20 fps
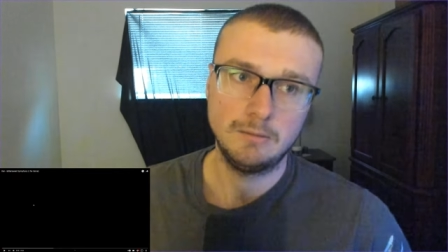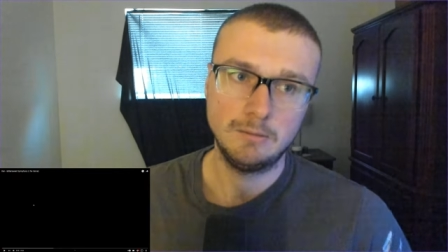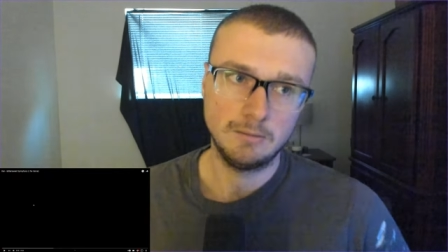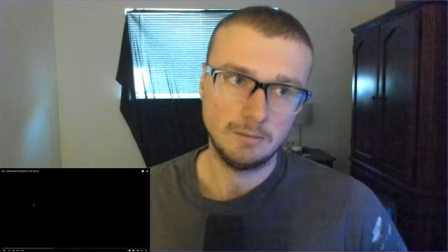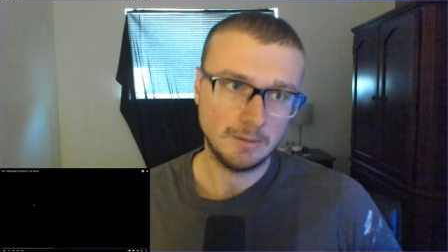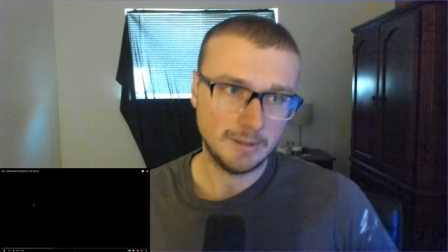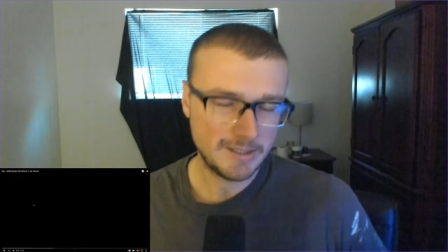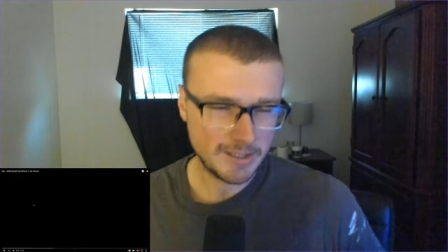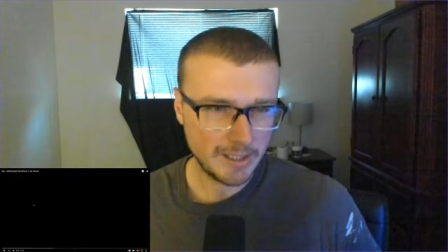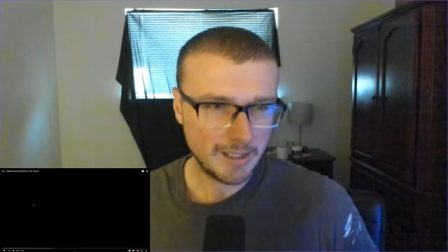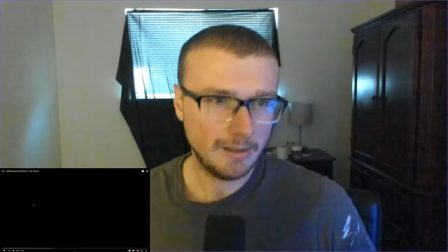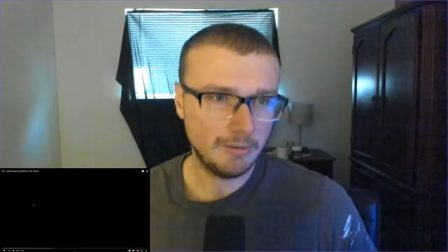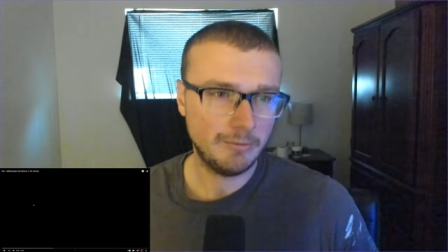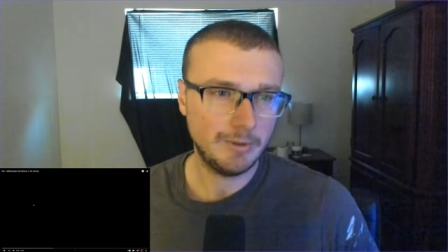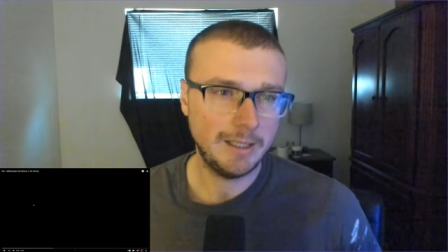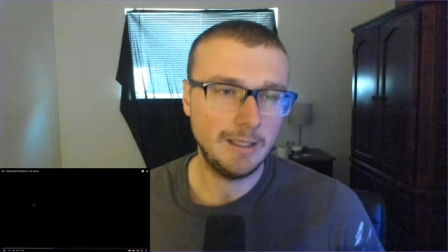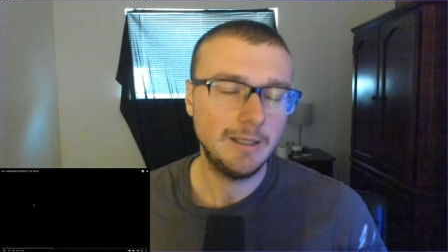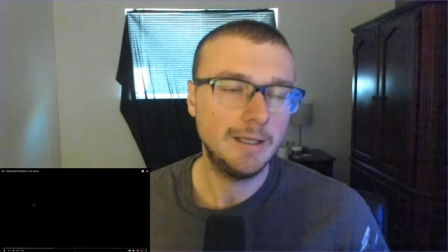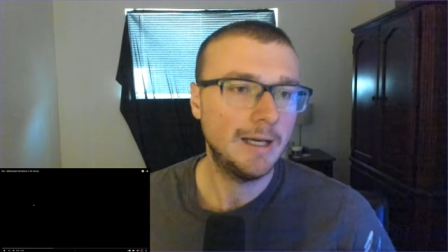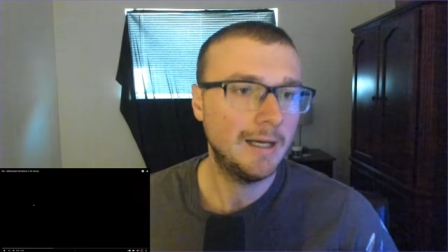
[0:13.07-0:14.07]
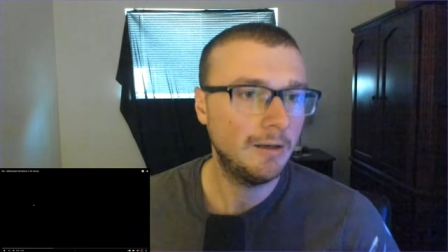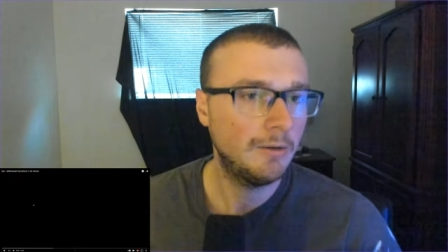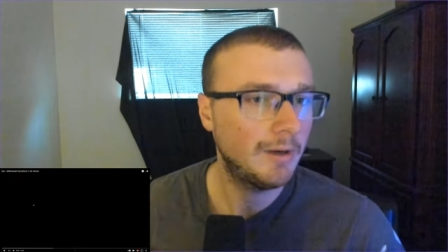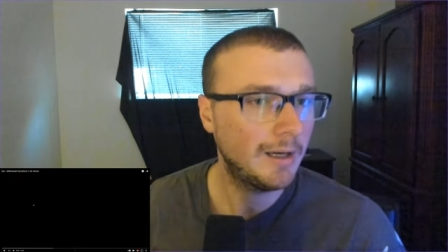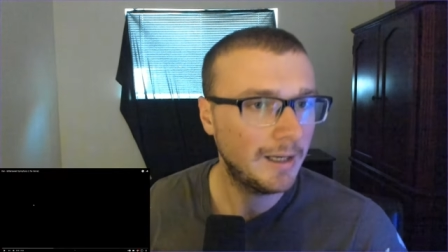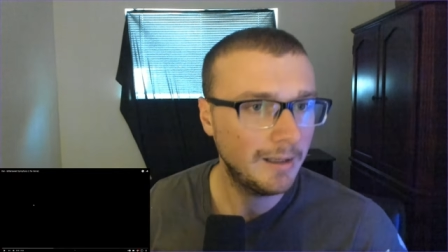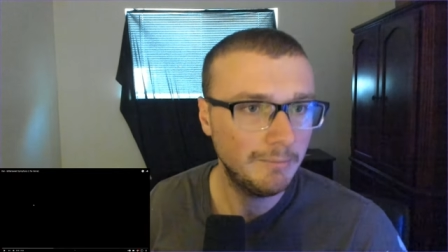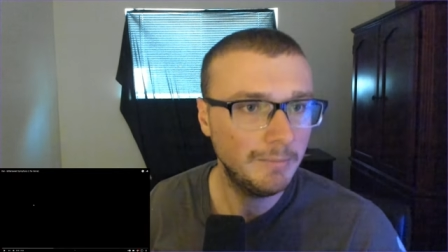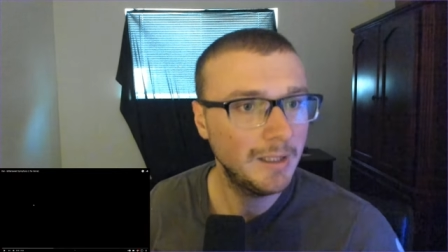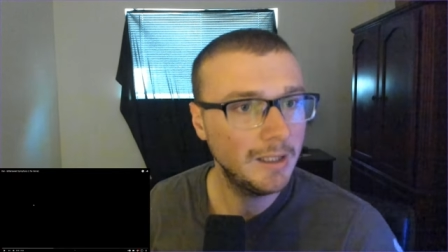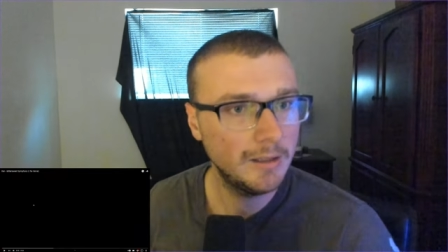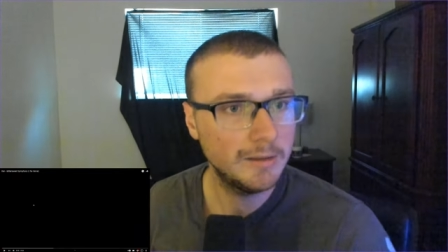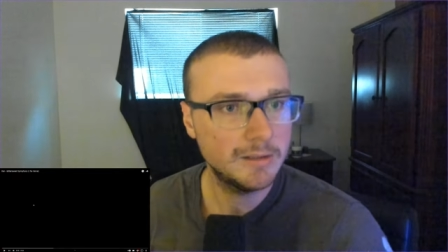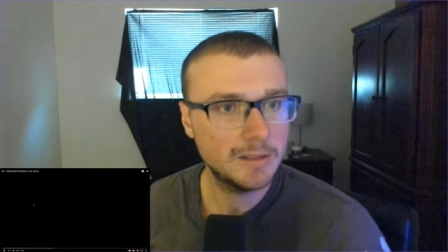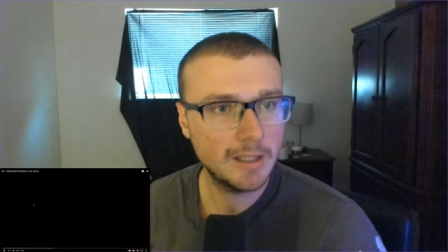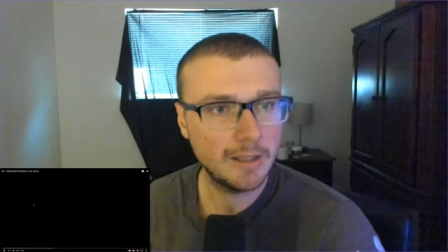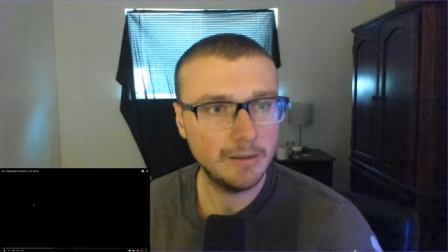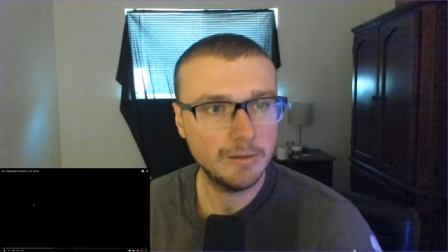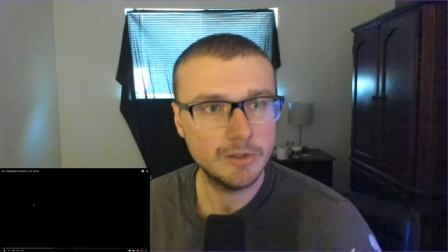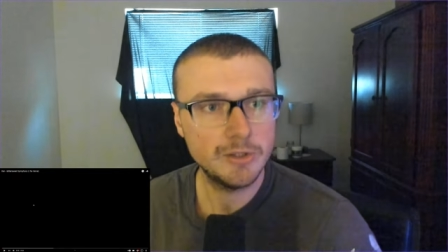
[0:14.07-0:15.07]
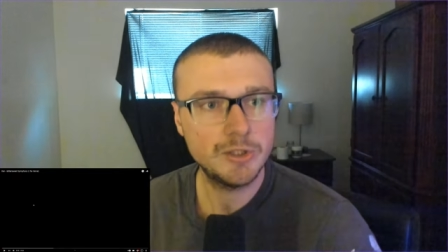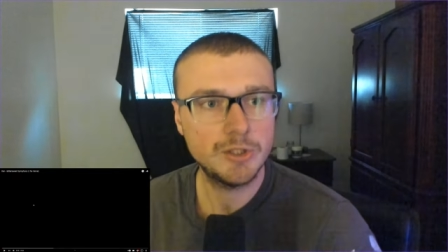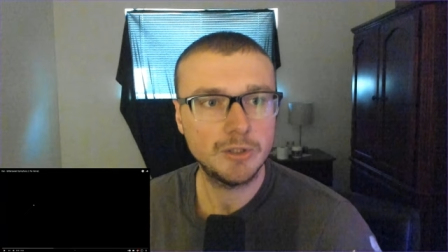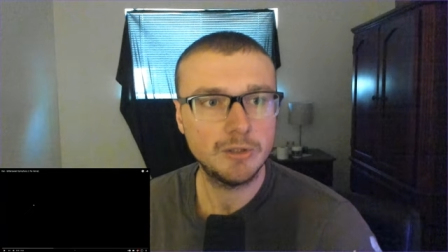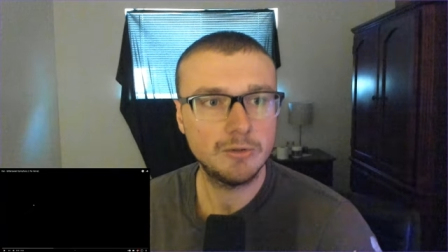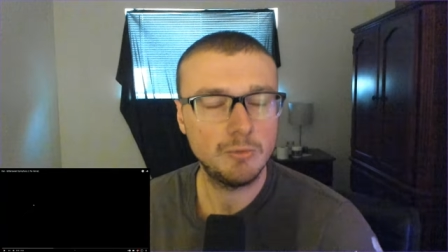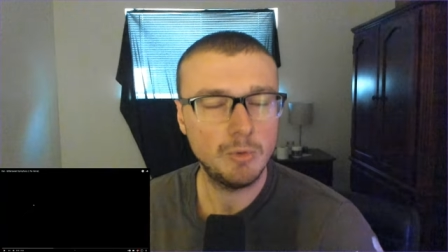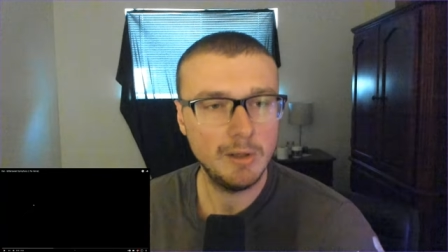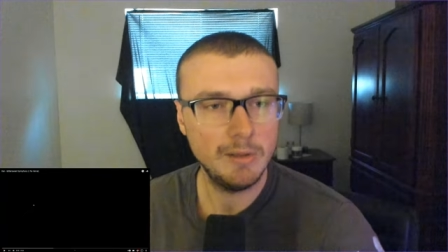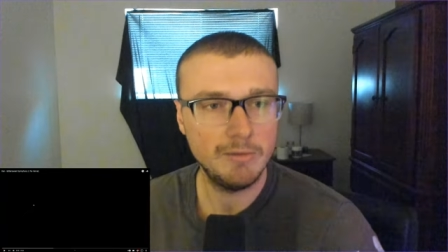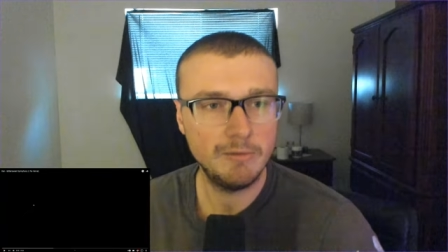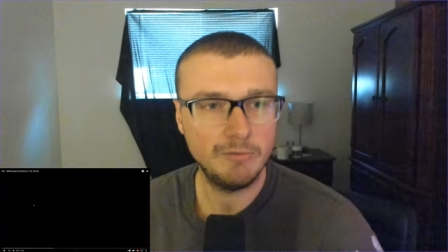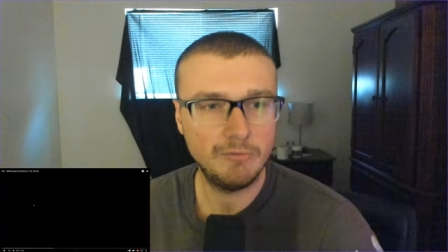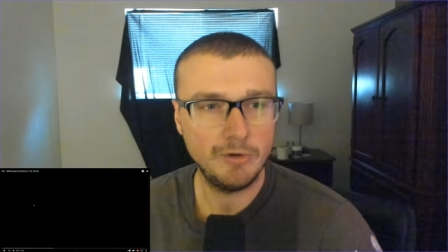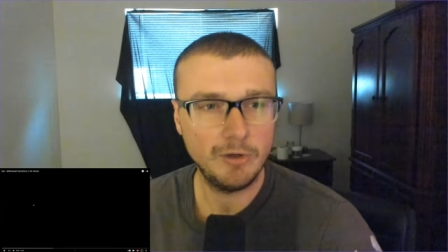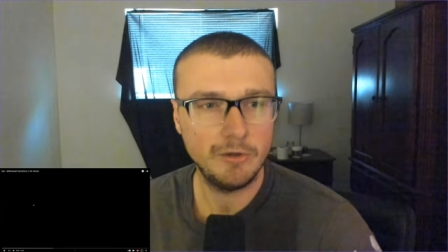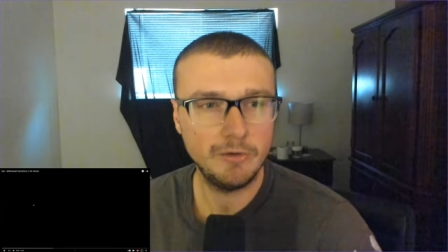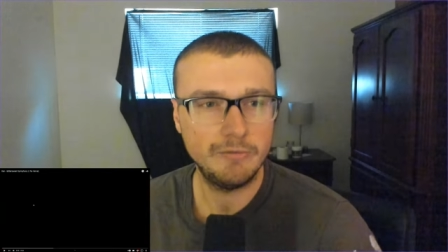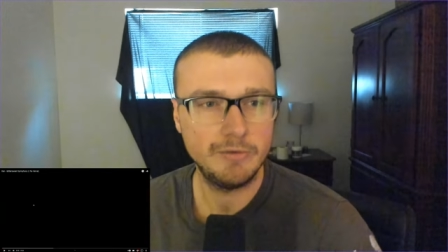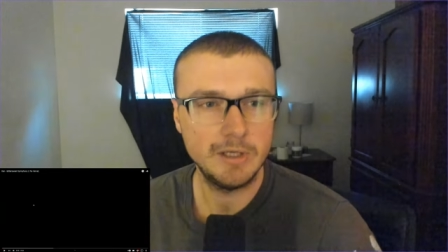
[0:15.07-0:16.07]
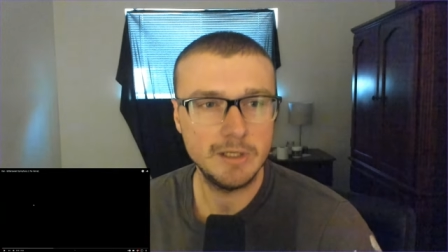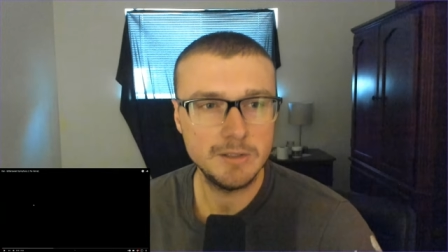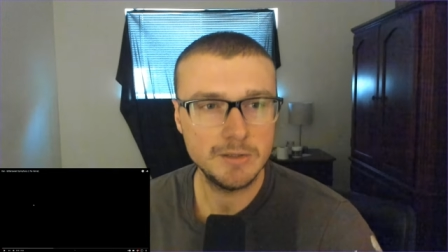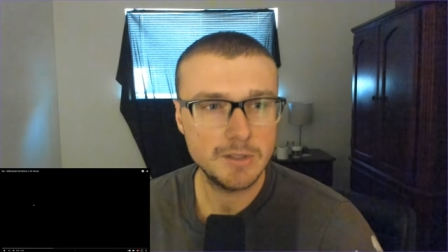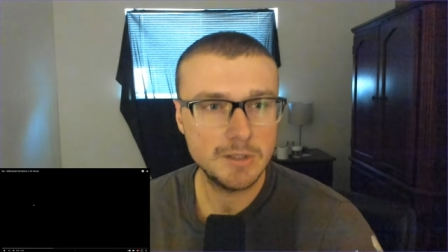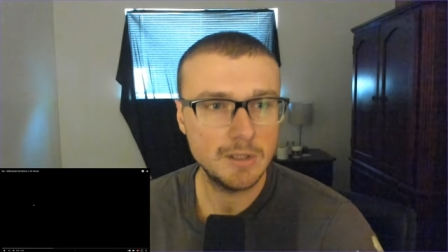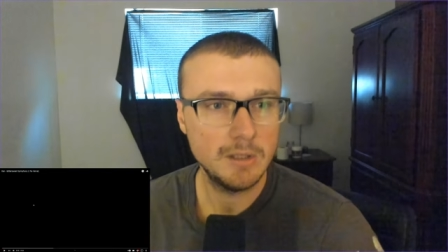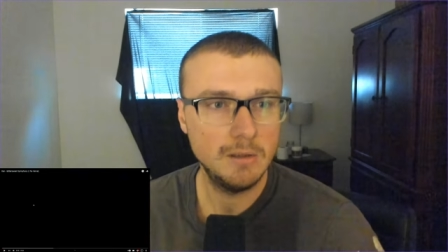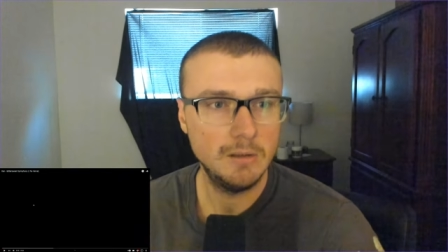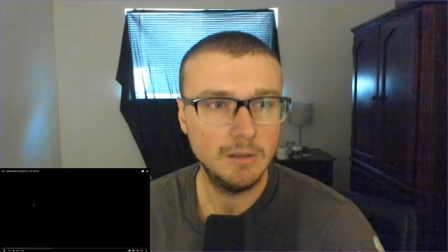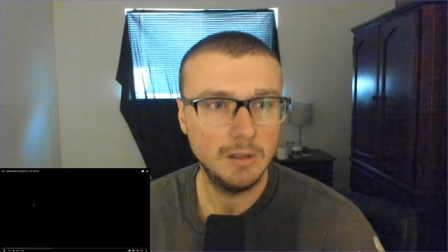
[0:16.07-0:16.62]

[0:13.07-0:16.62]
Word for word: Let's get right now. I'm not entirely sure what The Verve is.